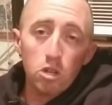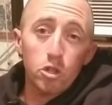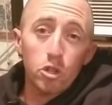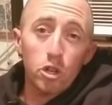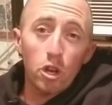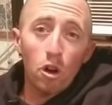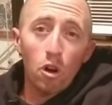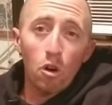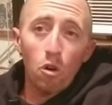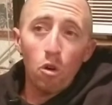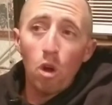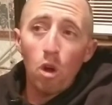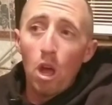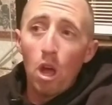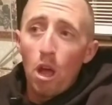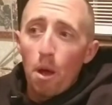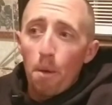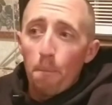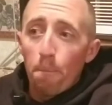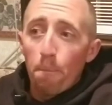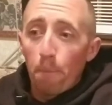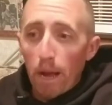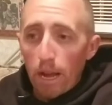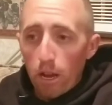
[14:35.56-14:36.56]
So
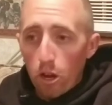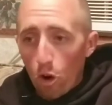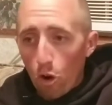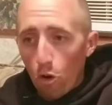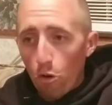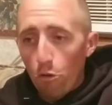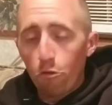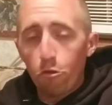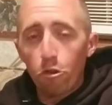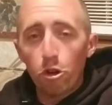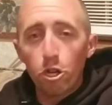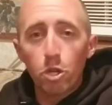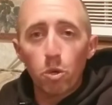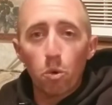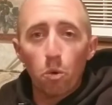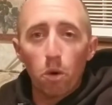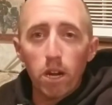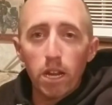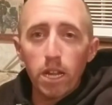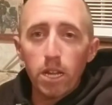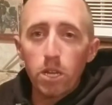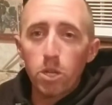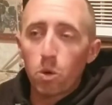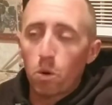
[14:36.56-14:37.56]
my goal for
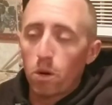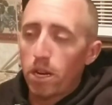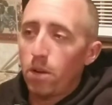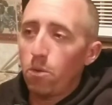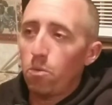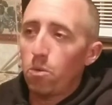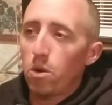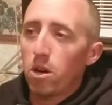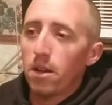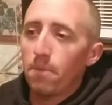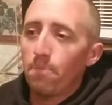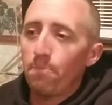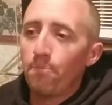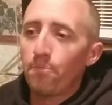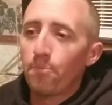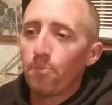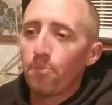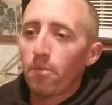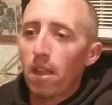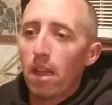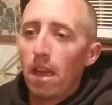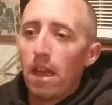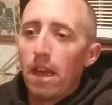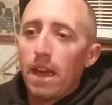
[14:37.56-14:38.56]
2021,
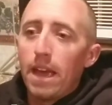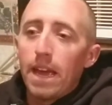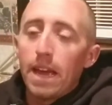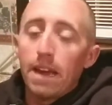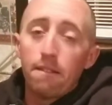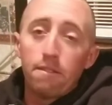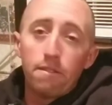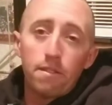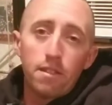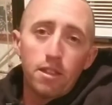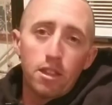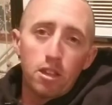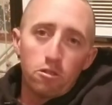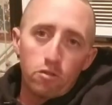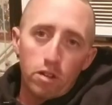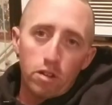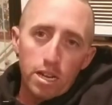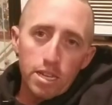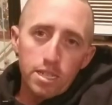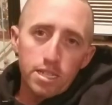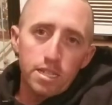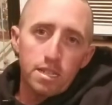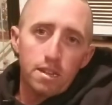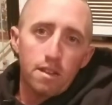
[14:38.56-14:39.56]
if the
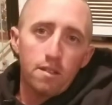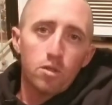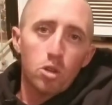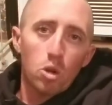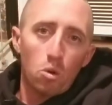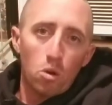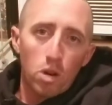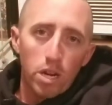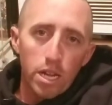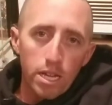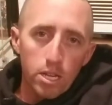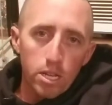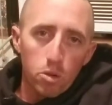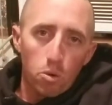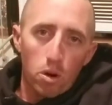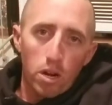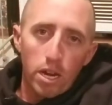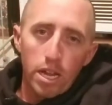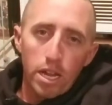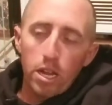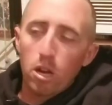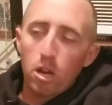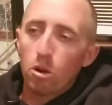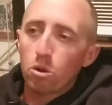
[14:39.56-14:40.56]
rest of
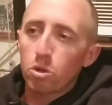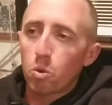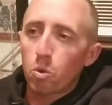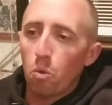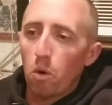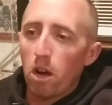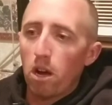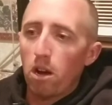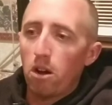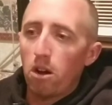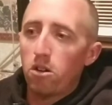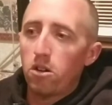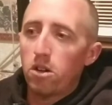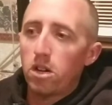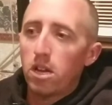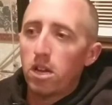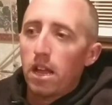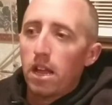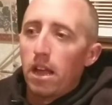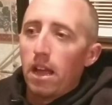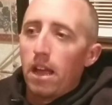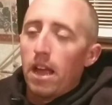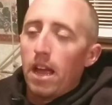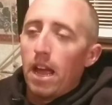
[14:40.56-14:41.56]
2020 goes well
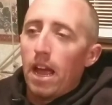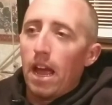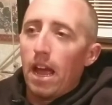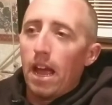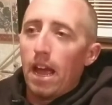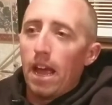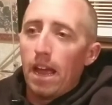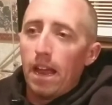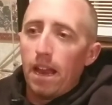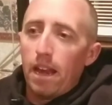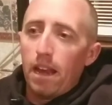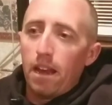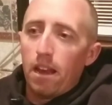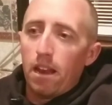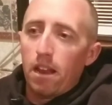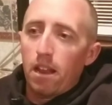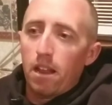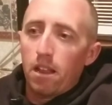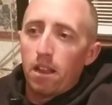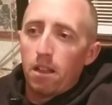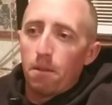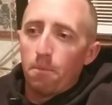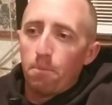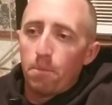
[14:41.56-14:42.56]
and
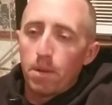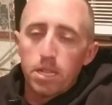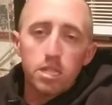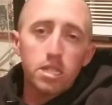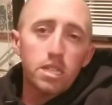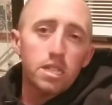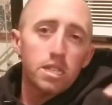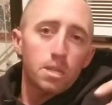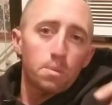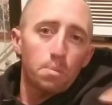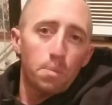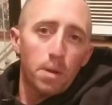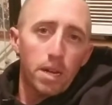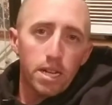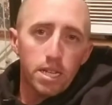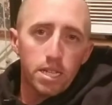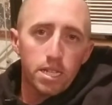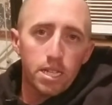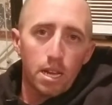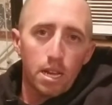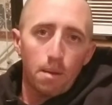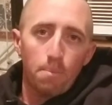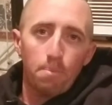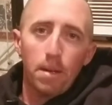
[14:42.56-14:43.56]
business
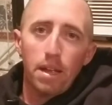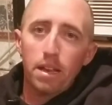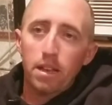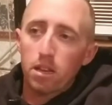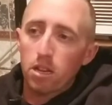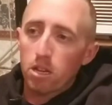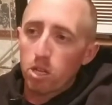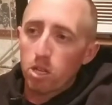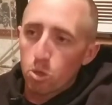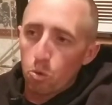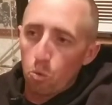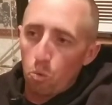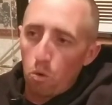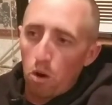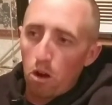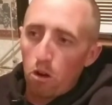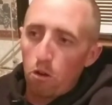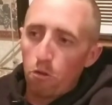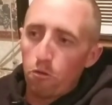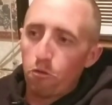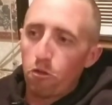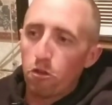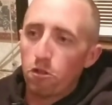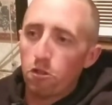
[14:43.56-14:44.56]
picks up and does
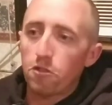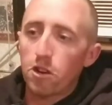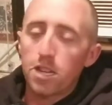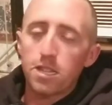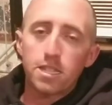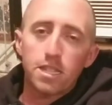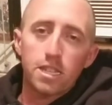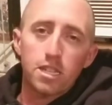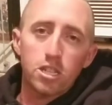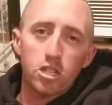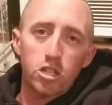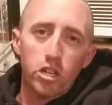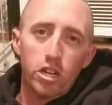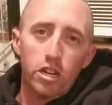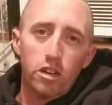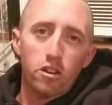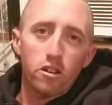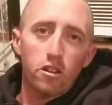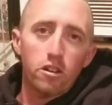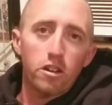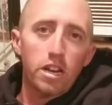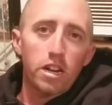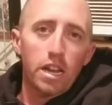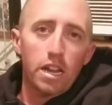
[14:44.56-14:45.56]
well for rest this
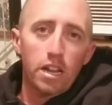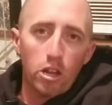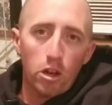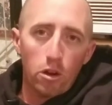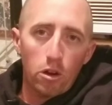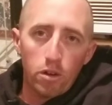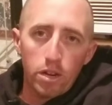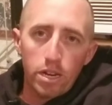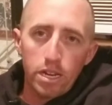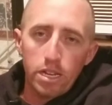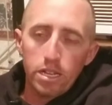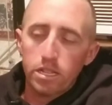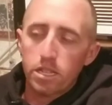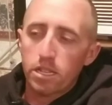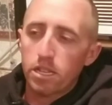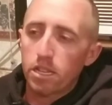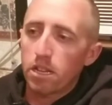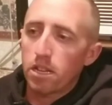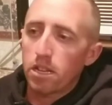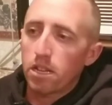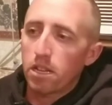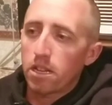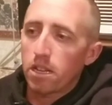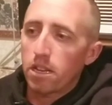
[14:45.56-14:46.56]
year and going
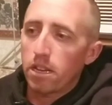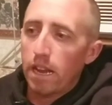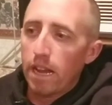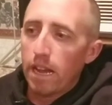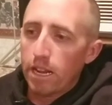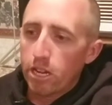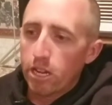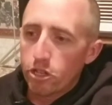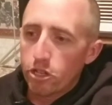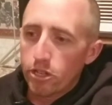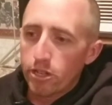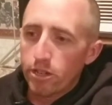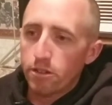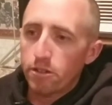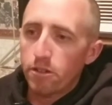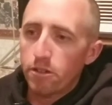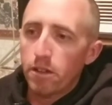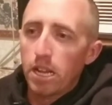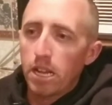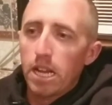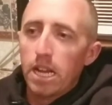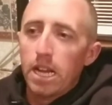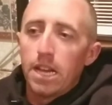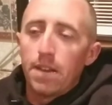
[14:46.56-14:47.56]
into next year,